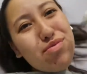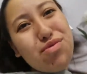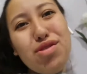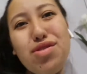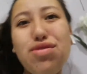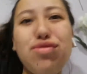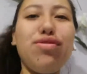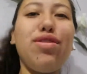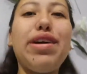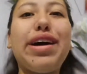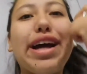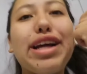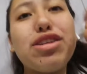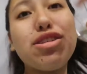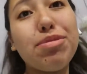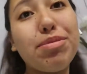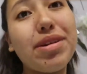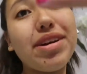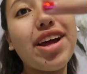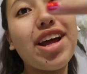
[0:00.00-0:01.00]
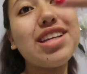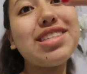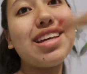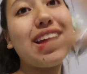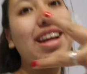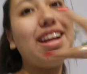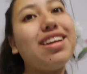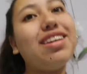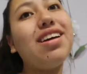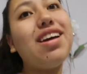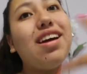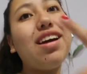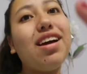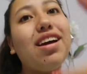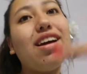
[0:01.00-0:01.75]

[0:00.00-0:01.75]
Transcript: Woo Okay, two more days and